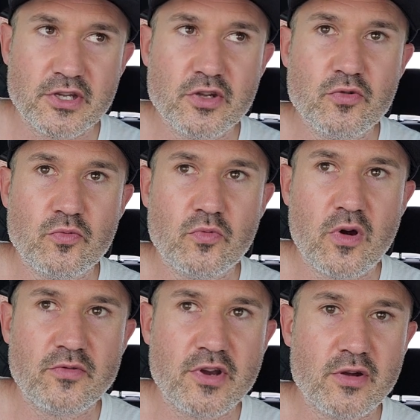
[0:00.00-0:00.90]
you
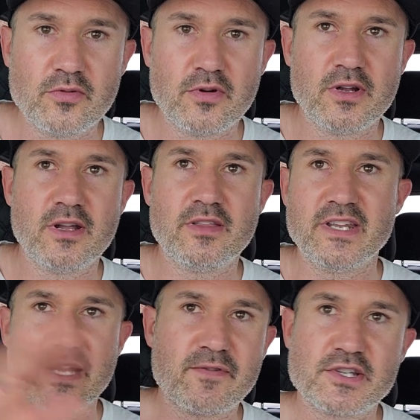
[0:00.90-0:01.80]
won't know
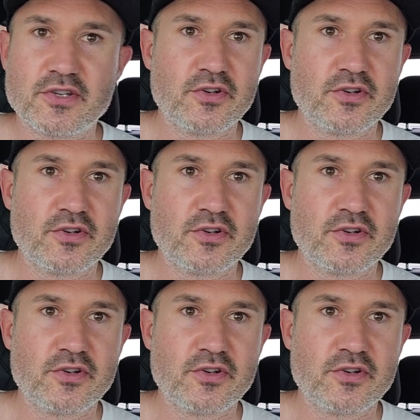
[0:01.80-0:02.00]
the difference.